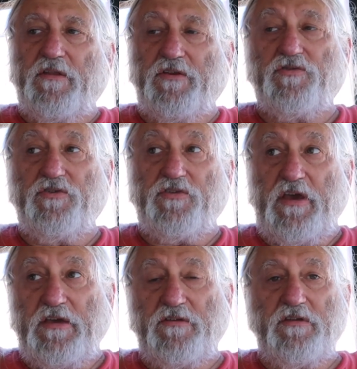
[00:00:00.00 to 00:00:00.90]
This is
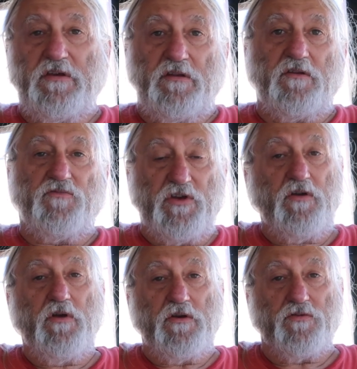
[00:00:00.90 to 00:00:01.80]
a 18.
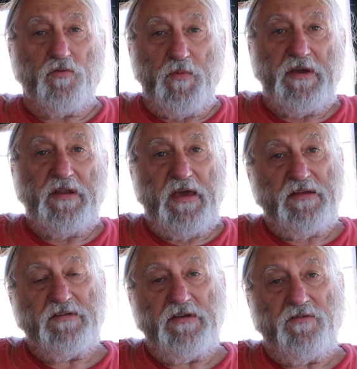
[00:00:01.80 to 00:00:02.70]
Sunraders were made
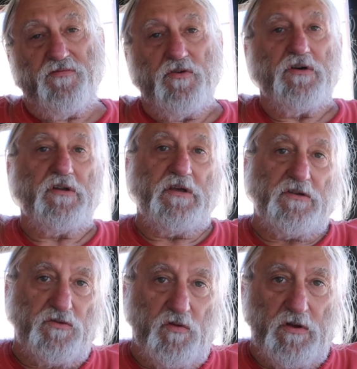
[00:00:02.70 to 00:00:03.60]
18 foot
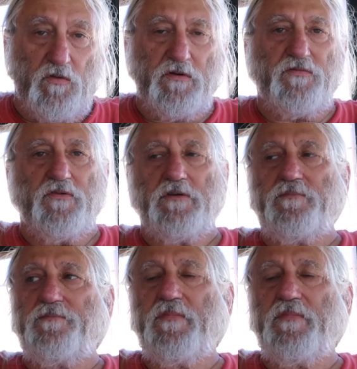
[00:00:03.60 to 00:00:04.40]
and 21 foot.